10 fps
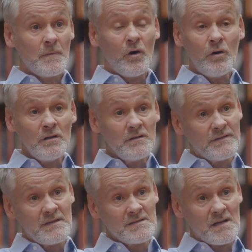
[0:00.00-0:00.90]
all of
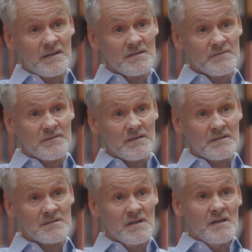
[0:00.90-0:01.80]
these kinds of things.